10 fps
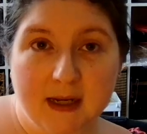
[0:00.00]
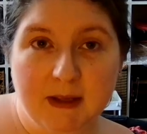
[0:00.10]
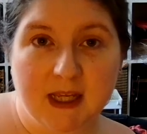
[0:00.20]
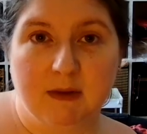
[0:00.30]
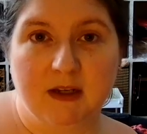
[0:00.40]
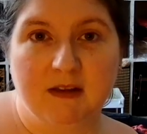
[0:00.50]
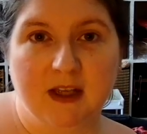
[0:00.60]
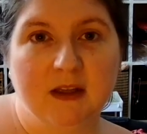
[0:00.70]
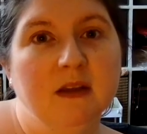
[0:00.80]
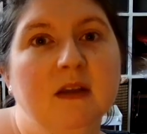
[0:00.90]
I make you
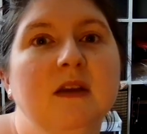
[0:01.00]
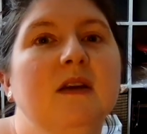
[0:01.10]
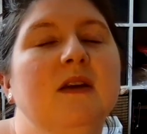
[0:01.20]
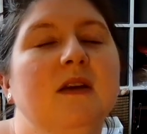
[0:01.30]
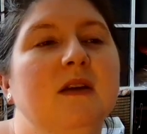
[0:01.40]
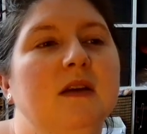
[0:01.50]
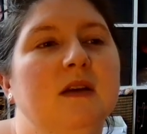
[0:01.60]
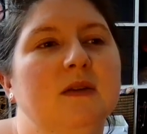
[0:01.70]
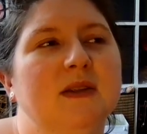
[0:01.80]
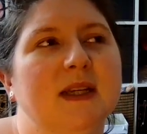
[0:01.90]
anything?
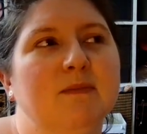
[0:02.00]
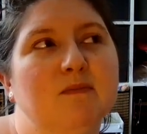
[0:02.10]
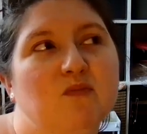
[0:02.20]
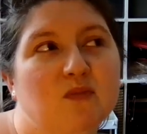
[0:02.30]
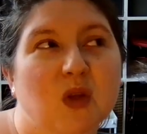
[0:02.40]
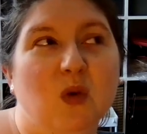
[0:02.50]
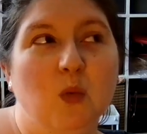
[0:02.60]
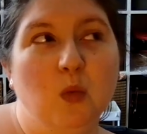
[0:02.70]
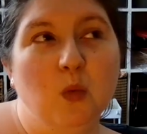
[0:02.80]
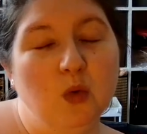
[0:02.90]
She's like,
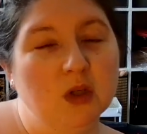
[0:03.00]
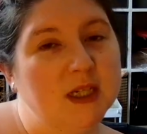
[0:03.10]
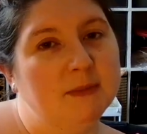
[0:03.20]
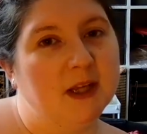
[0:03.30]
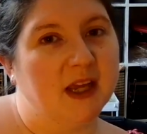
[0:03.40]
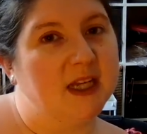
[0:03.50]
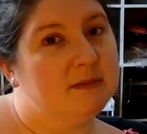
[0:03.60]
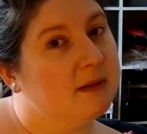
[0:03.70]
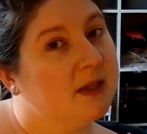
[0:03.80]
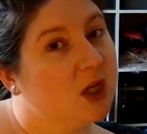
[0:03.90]
would it be okay to
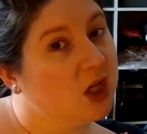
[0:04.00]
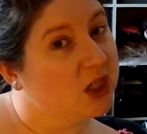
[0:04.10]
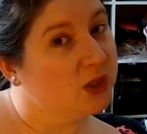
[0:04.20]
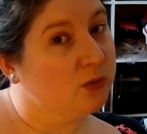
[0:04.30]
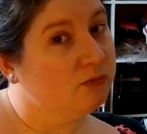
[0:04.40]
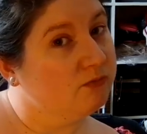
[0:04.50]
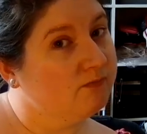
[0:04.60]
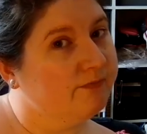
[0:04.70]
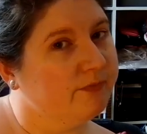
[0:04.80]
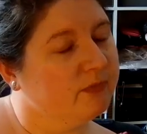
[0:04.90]
make me a cardigan?
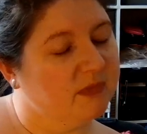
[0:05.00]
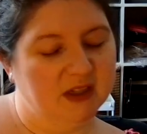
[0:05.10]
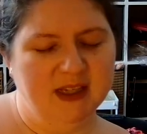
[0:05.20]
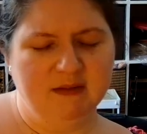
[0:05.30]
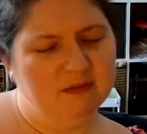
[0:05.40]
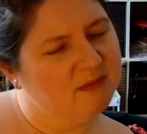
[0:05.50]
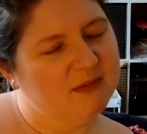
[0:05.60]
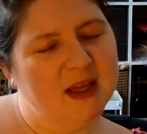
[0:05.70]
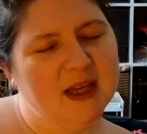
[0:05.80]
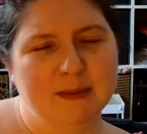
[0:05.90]
Yeah,
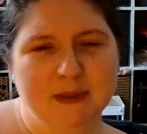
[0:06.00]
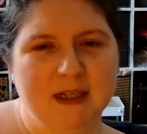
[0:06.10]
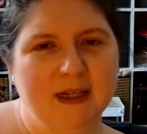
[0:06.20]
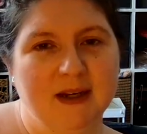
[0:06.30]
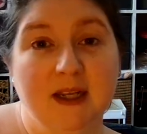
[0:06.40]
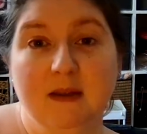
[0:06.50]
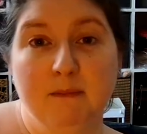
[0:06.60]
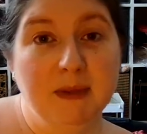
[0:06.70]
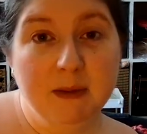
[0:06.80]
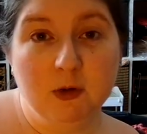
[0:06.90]
absolutely.
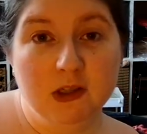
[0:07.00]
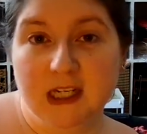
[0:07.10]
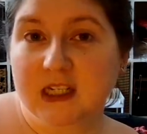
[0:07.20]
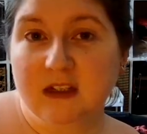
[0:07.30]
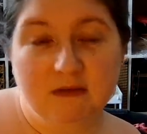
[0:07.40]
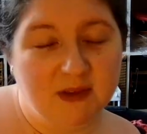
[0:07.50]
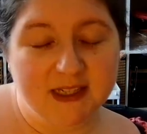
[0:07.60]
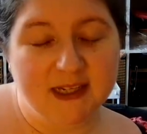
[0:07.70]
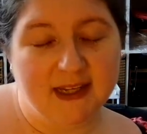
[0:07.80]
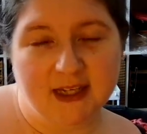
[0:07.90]
Big project,
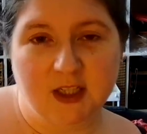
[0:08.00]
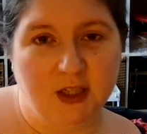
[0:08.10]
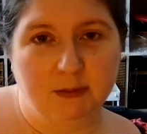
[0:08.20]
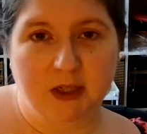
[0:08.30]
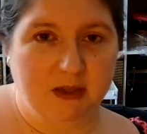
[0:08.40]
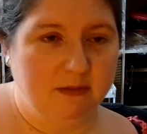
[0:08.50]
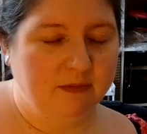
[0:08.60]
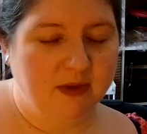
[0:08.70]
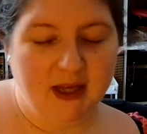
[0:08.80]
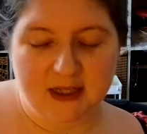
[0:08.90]
that's okay, I don't mind
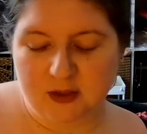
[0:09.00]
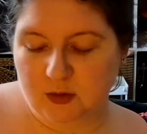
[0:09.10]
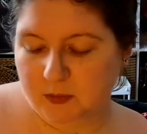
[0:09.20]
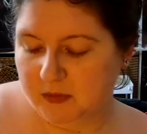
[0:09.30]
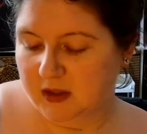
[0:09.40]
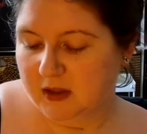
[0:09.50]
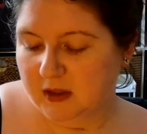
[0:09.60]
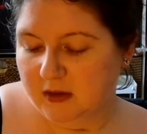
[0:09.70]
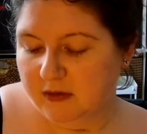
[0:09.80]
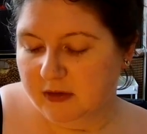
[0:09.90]
at all.
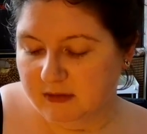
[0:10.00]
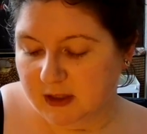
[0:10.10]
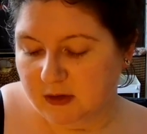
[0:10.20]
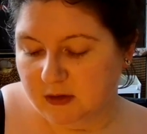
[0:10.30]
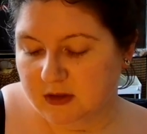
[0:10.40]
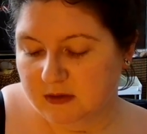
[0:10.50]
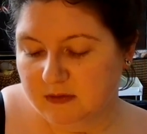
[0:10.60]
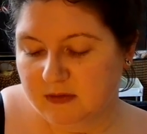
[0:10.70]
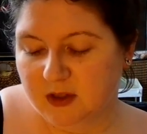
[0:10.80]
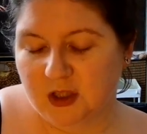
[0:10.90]
Thrilled
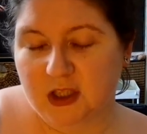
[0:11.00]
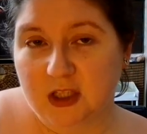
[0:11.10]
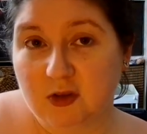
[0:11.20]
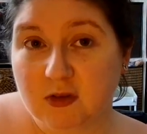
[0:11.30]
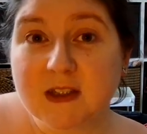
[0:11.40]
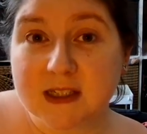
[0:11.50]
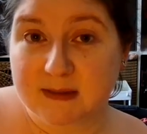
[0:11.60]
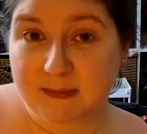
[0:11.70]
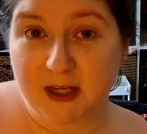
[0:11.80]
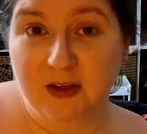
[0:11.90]
that she
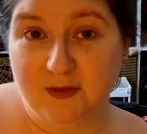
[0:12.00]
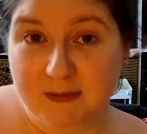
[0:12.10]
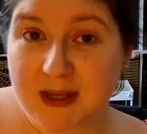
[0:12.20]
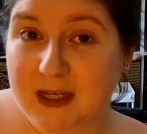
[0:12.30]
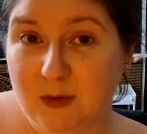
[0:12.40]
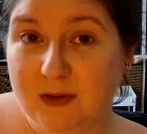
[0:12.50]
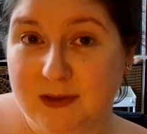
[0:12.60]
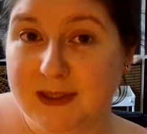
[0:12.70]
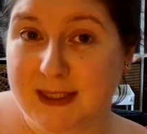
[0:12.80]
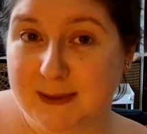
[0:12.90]
trusts me enough to make one,
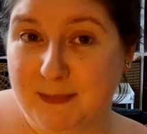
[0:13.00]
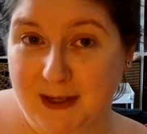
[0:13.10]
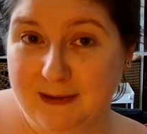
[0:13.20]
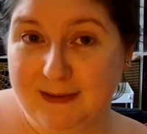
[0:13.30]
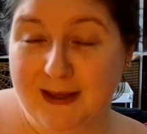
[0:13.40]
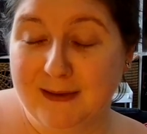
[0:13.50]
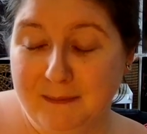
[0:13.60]
because that's a big thing.